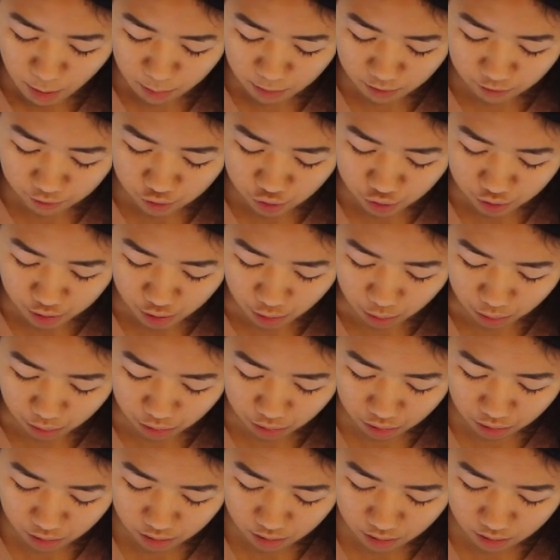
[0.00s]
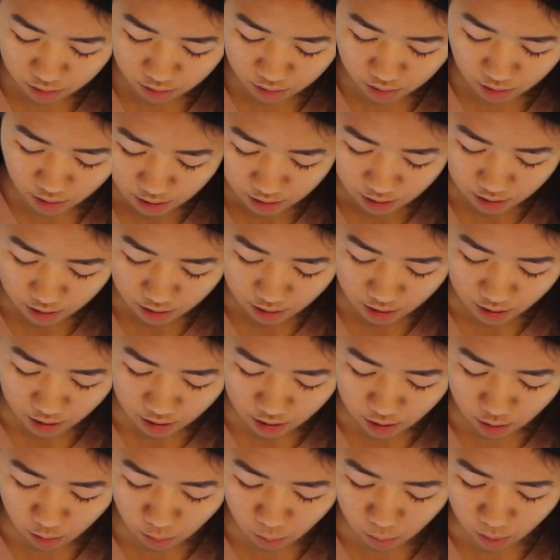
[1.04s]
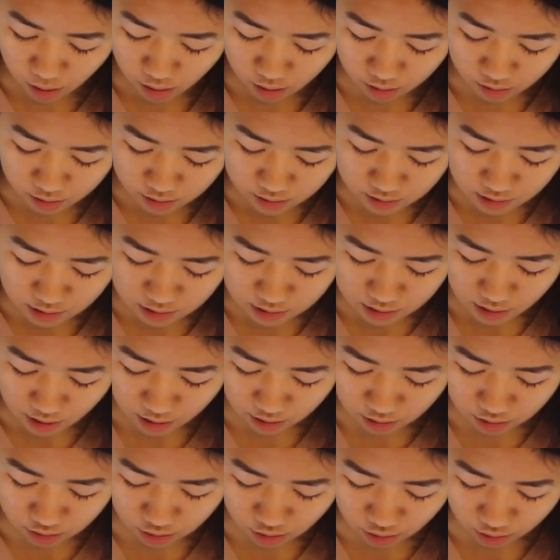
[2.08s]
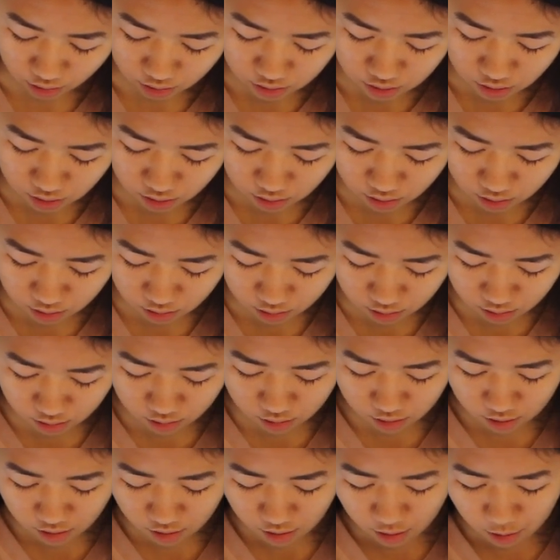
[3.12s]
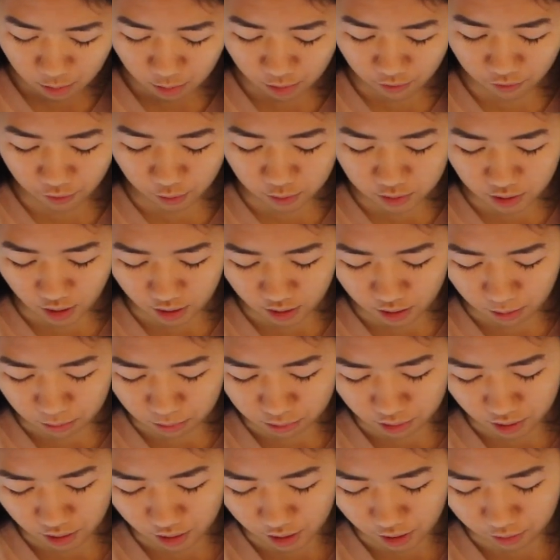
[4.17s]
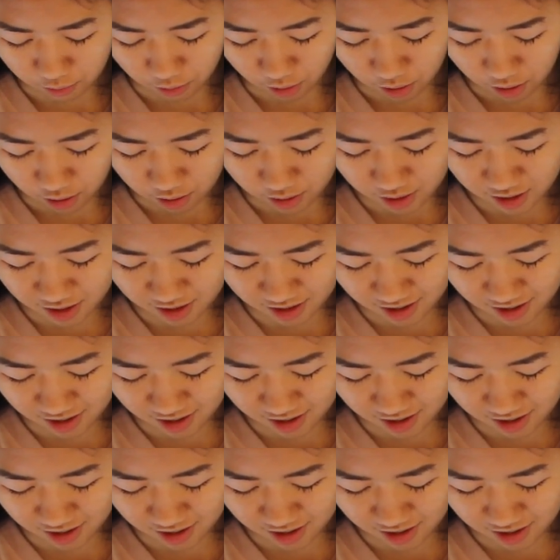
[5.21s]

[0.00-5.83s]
moment of truth. How well is this egg cooked? What if it was like completely raw?